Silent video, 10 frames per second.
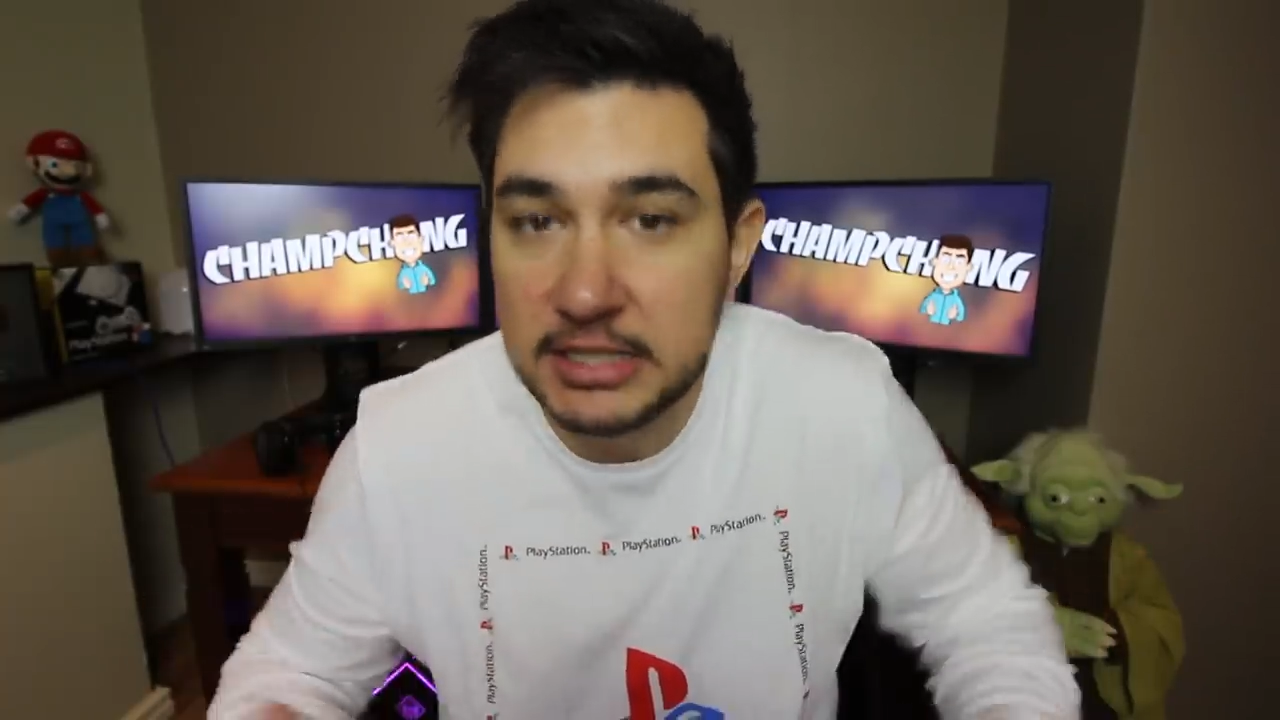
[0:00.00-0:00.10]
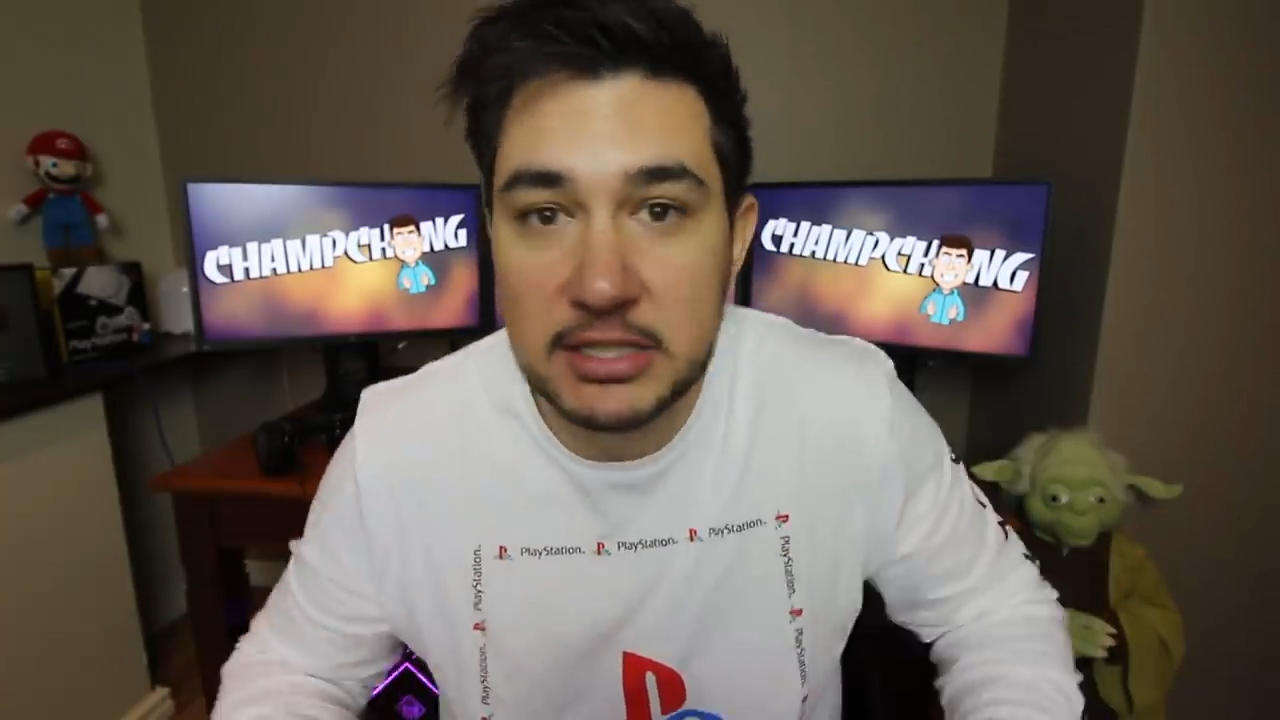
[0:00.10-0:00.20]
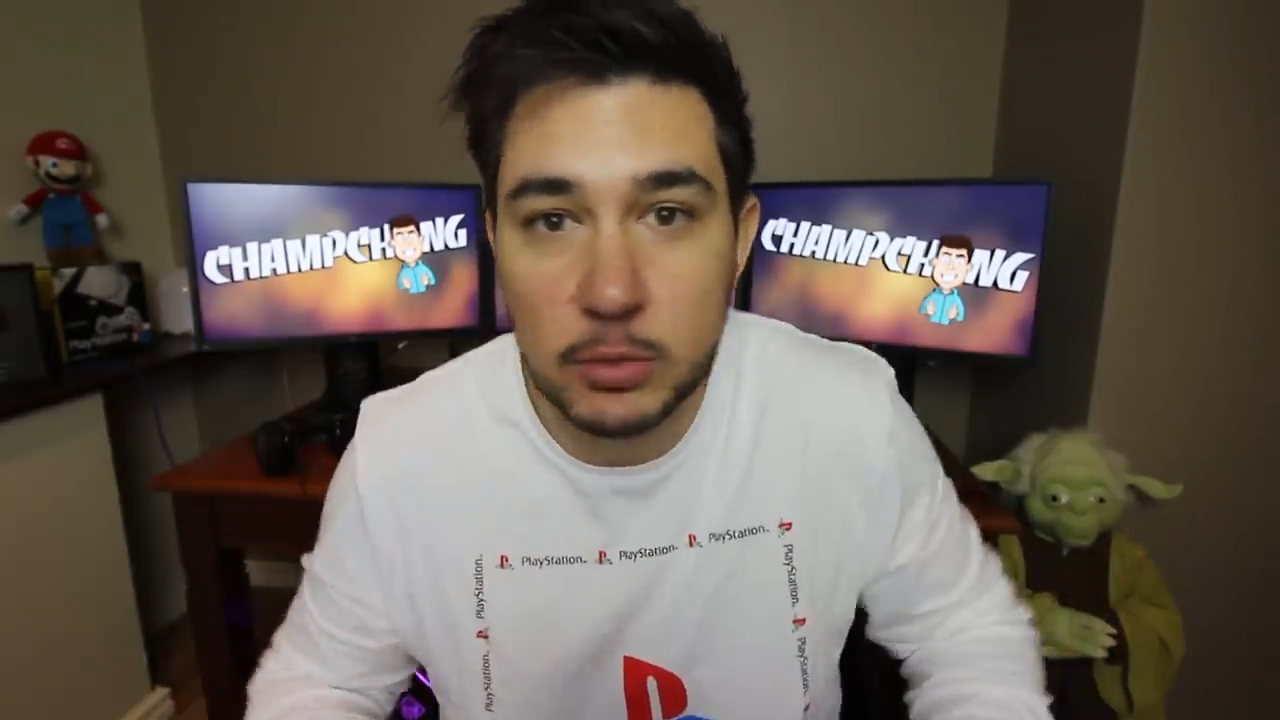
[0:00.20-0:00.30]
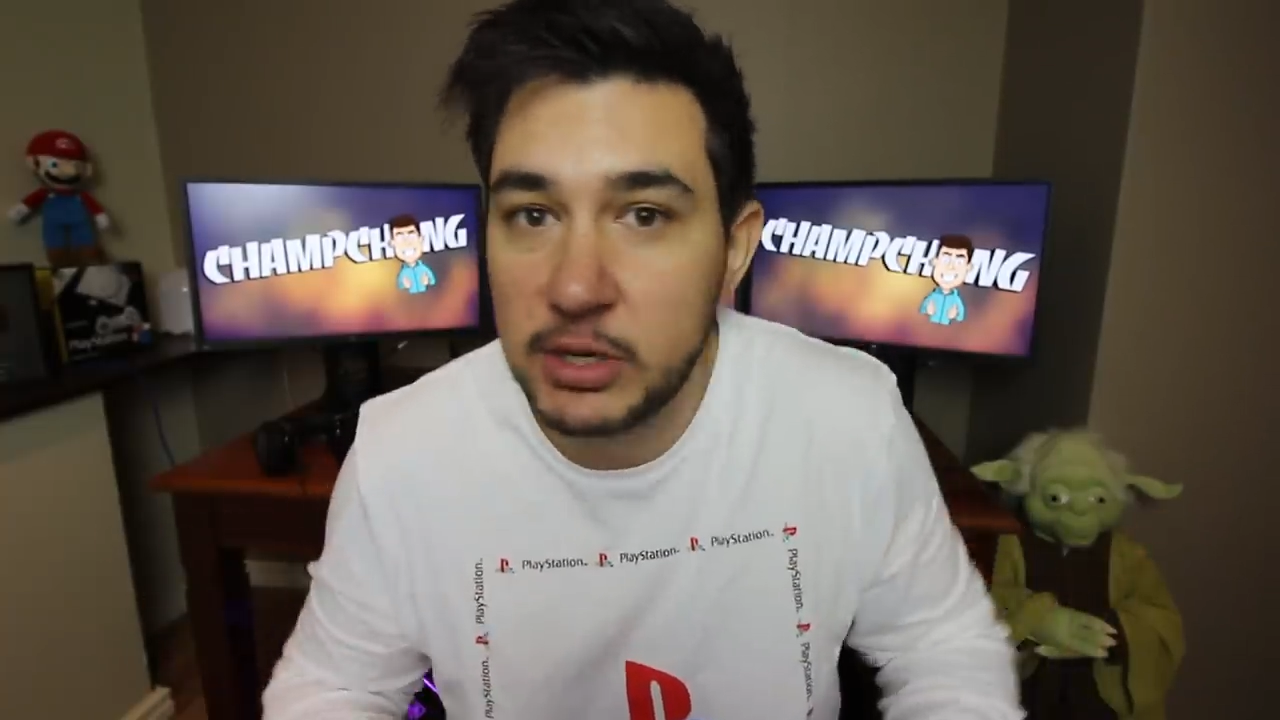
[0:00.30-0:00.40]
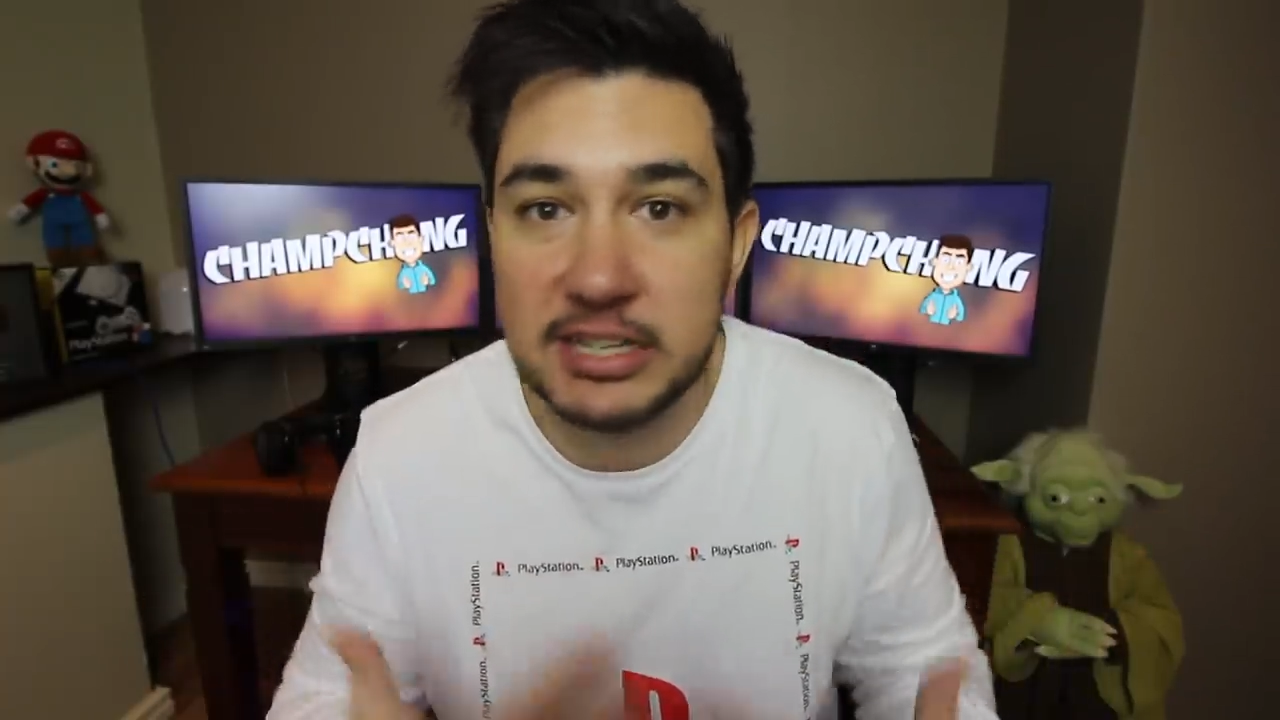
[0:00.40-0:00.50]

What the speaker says: into an